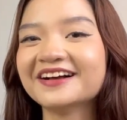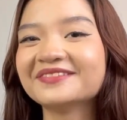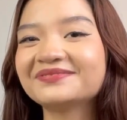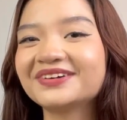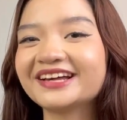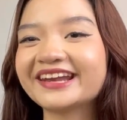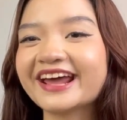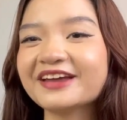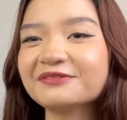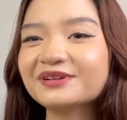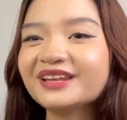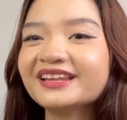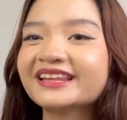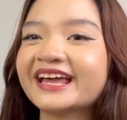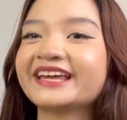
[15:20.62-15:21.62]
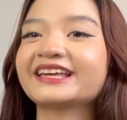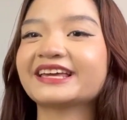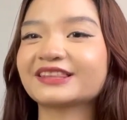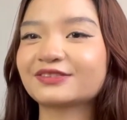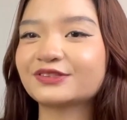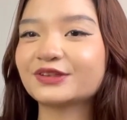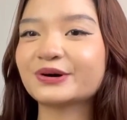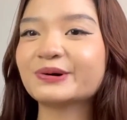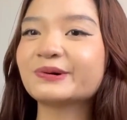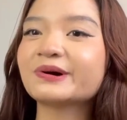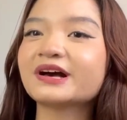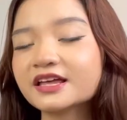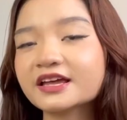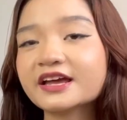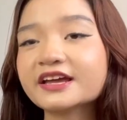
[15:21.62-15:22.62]
but I really like it though.
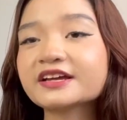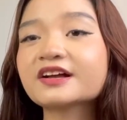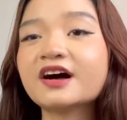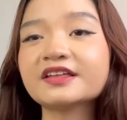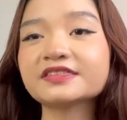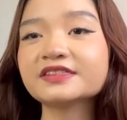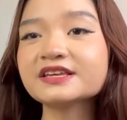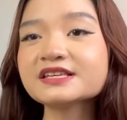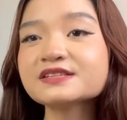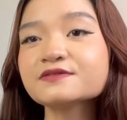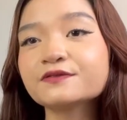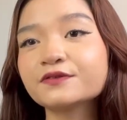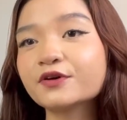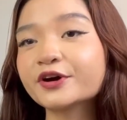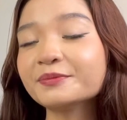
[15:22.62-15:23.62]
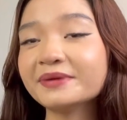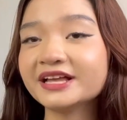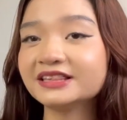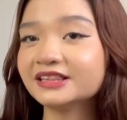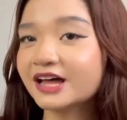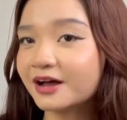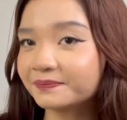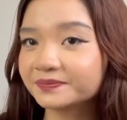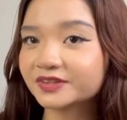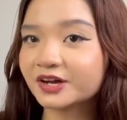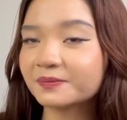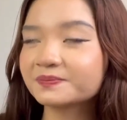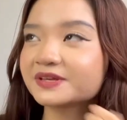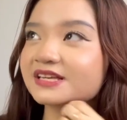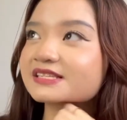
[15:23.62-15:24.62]
I got this for my
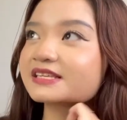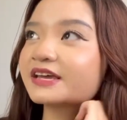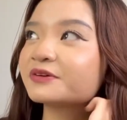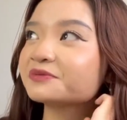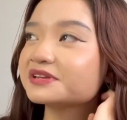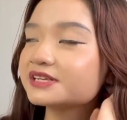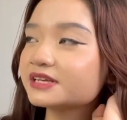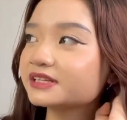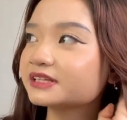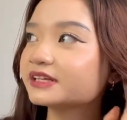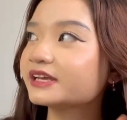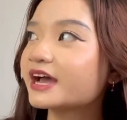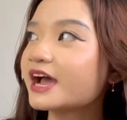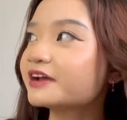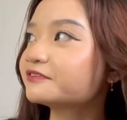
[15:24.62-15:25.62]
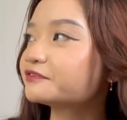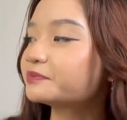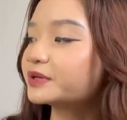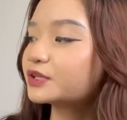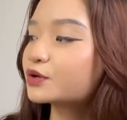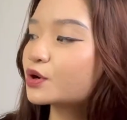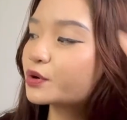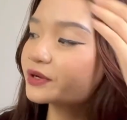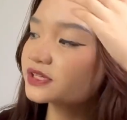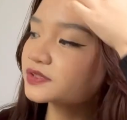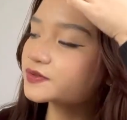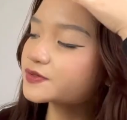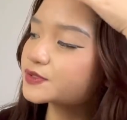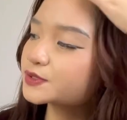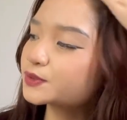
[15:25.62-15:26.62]
laptop because recently I've been going
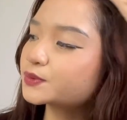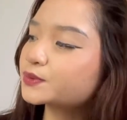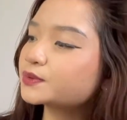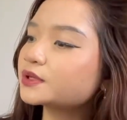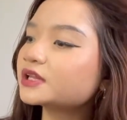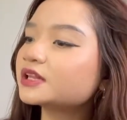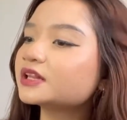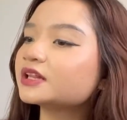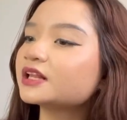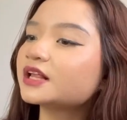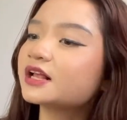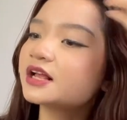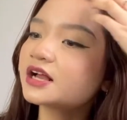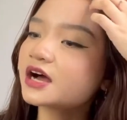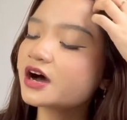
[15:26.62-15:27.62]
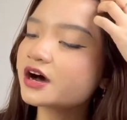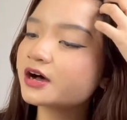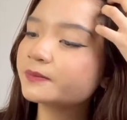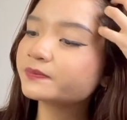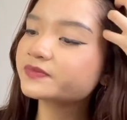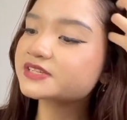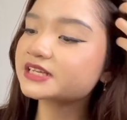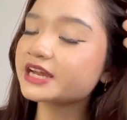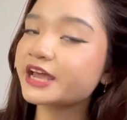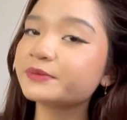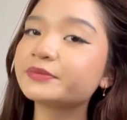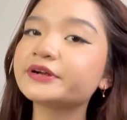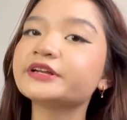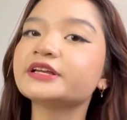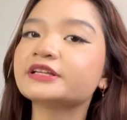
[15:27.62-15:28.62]
to school sa
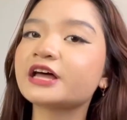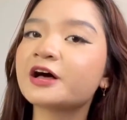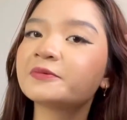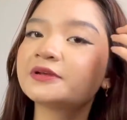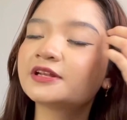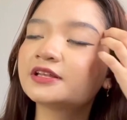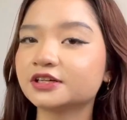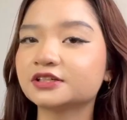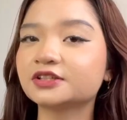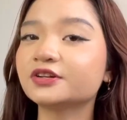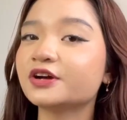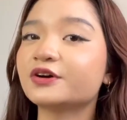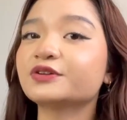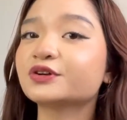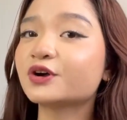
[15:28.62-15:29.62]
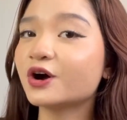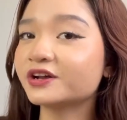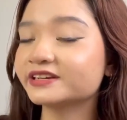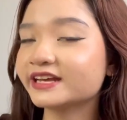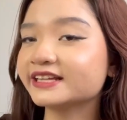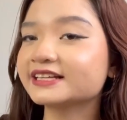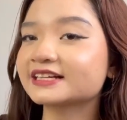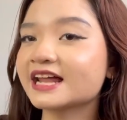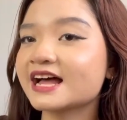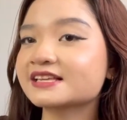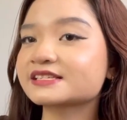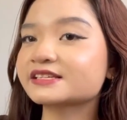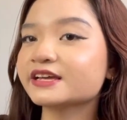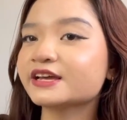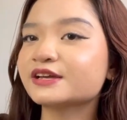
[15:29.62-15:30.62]
library namin and dun ako nag-online
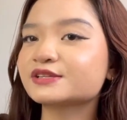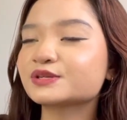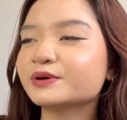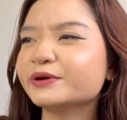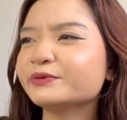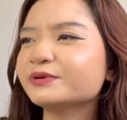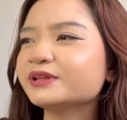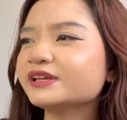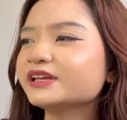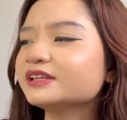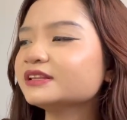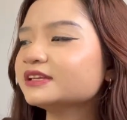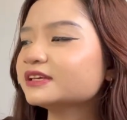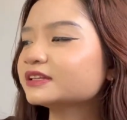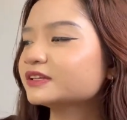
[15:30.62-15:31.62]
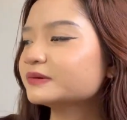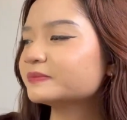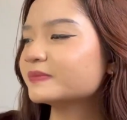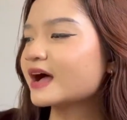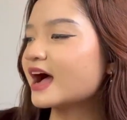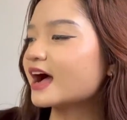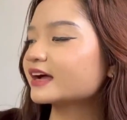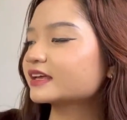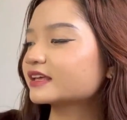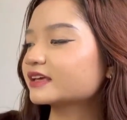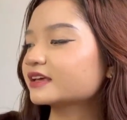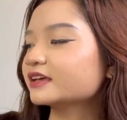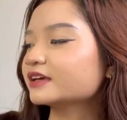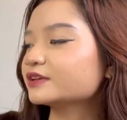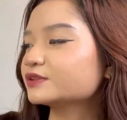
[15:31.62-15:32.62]
class. So I really need a bag
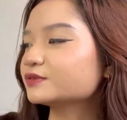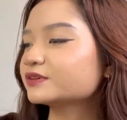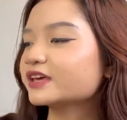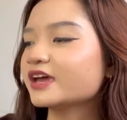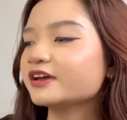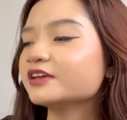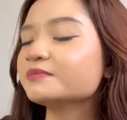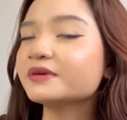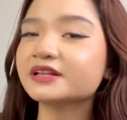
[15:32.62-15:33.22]
to carry my